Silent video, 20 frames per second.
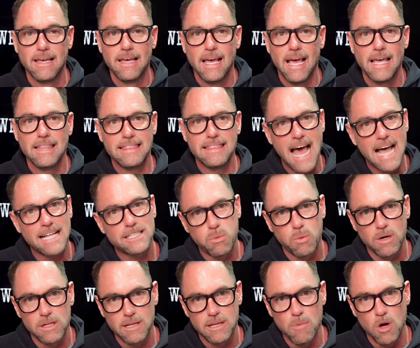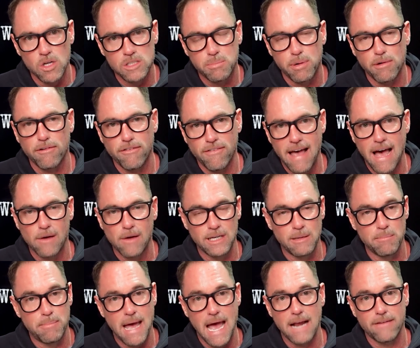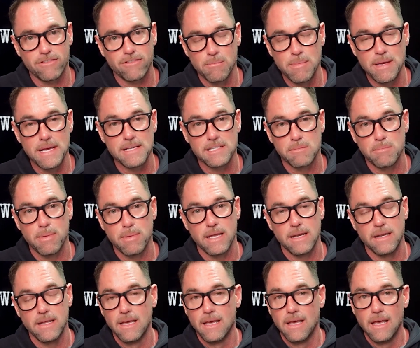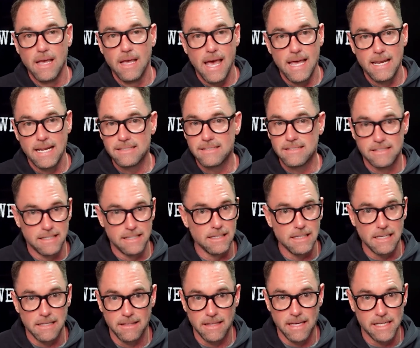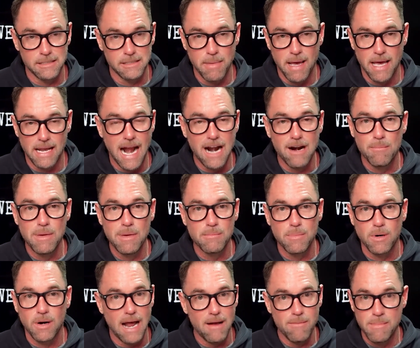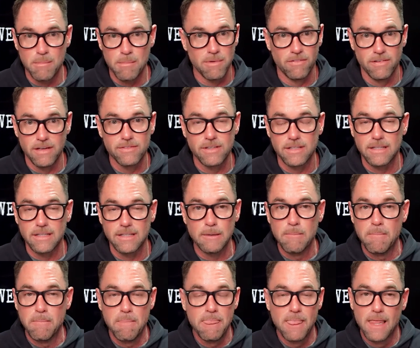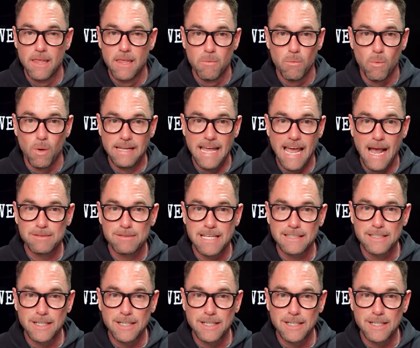And that's where the most profound impact for me has been. And it's silly things, man. I remember vividly, one day I was at the